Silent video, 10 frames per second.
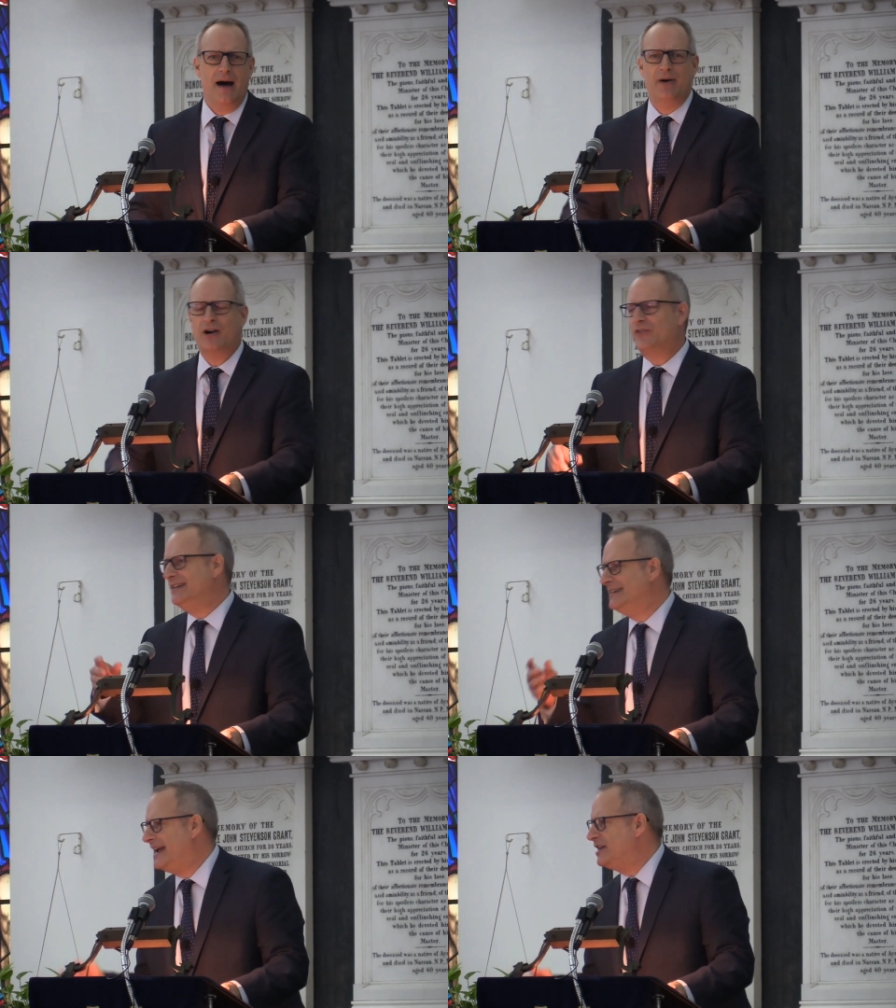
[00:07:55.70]
about the
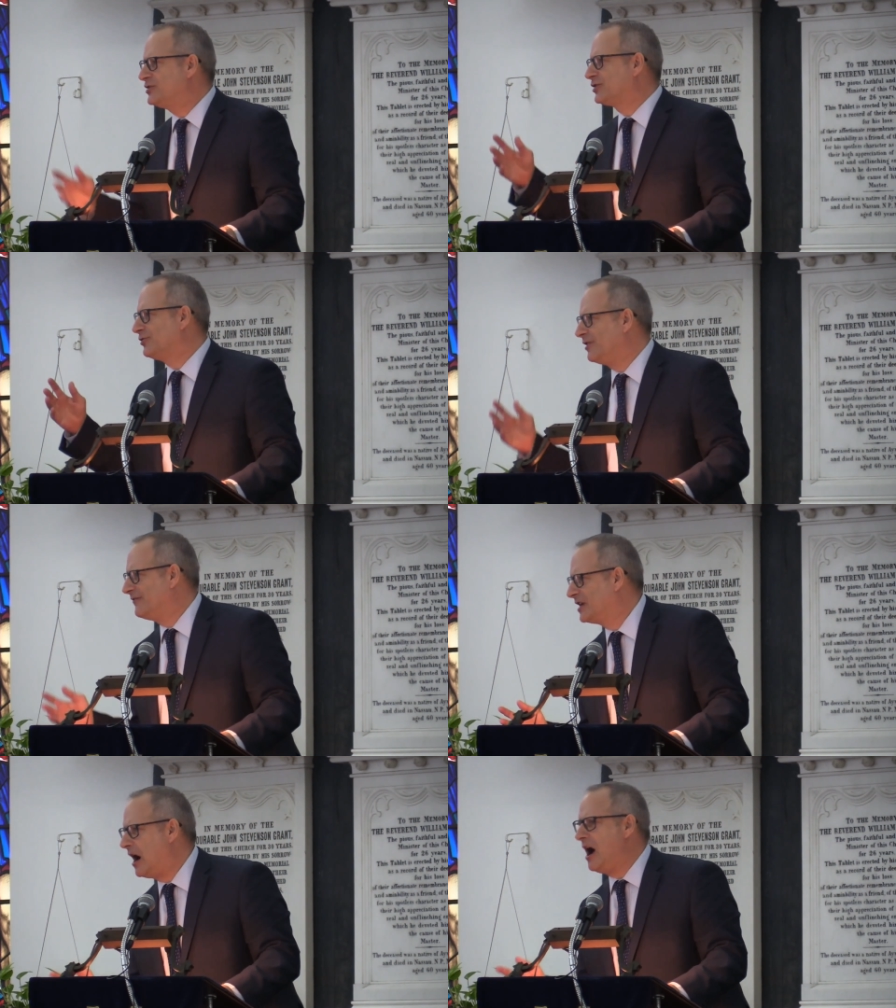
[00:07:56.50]
nature
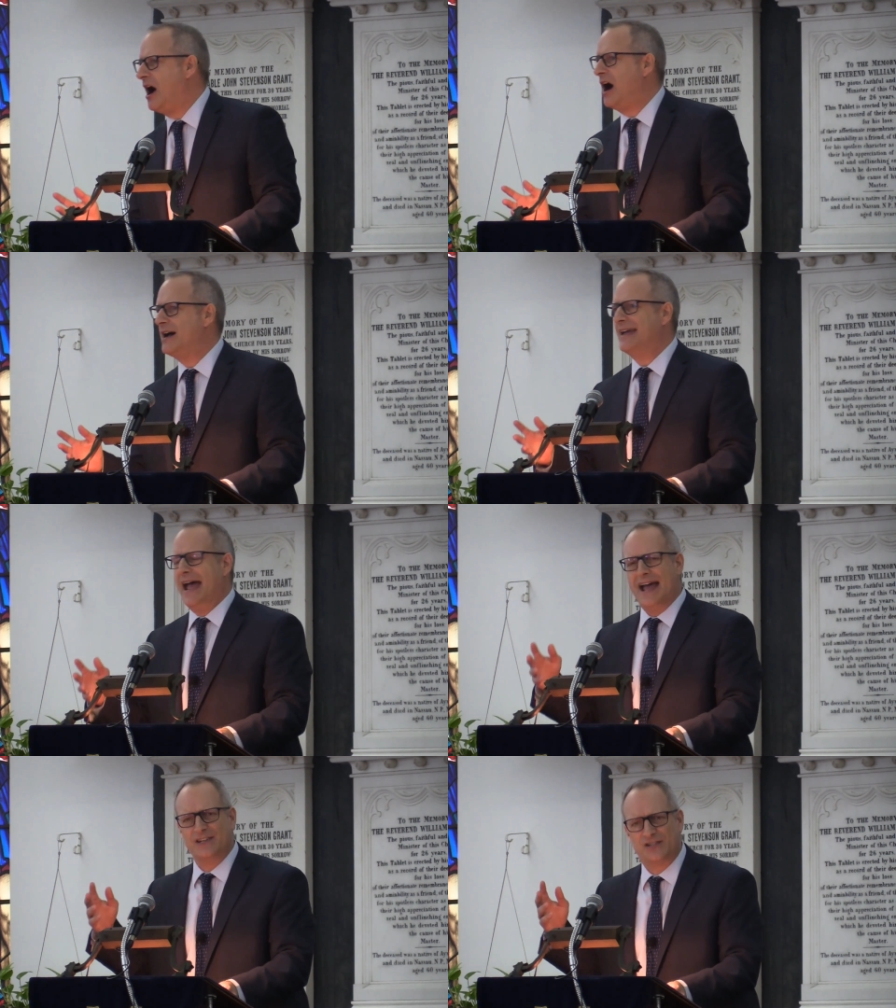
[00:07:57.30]
of God
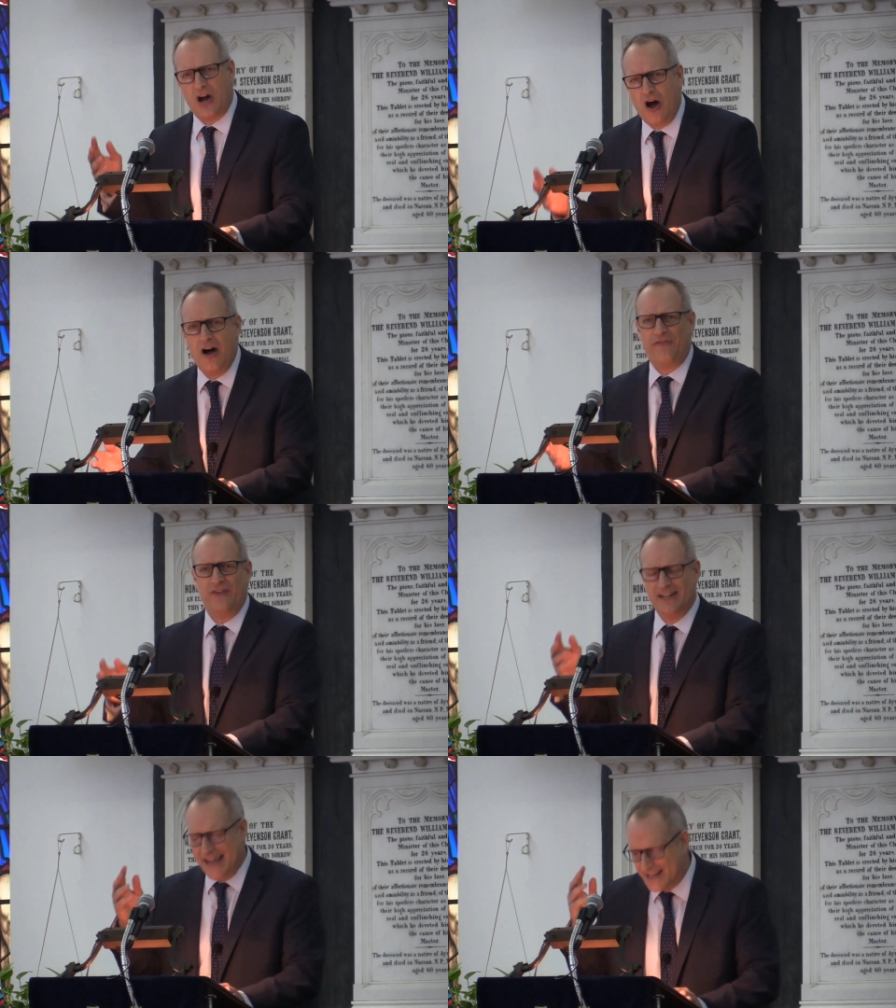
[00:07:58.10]
as
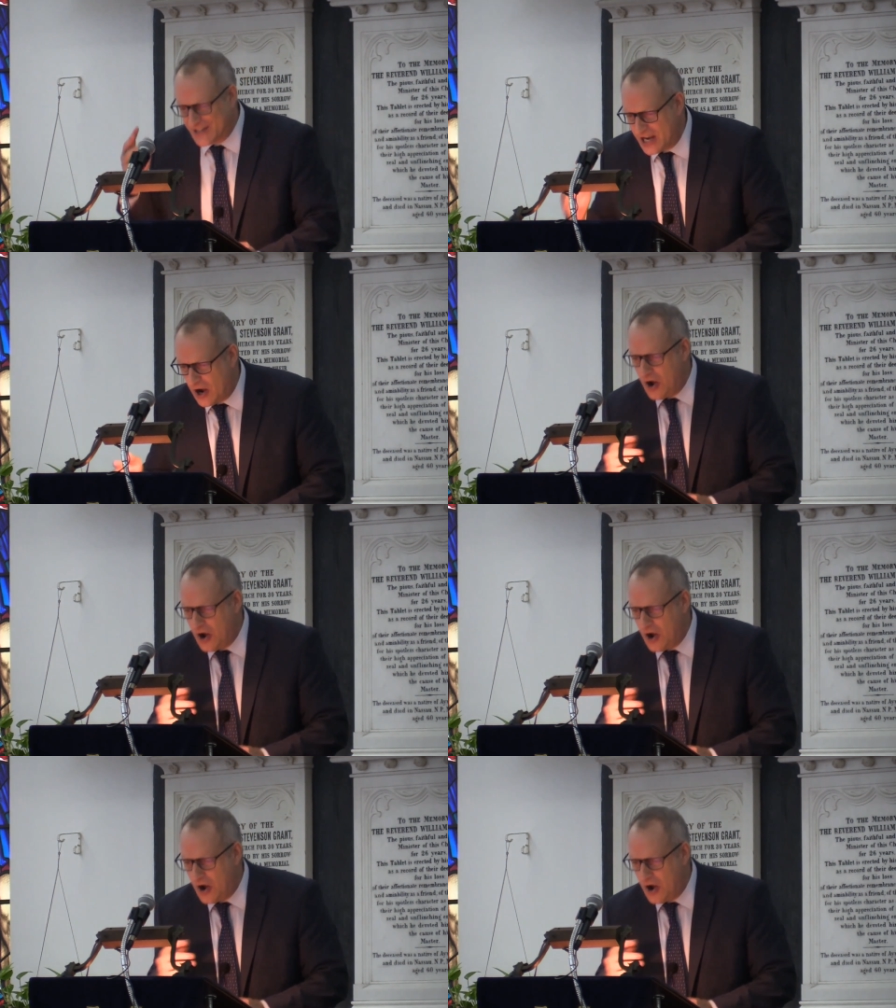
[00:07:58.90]
often as I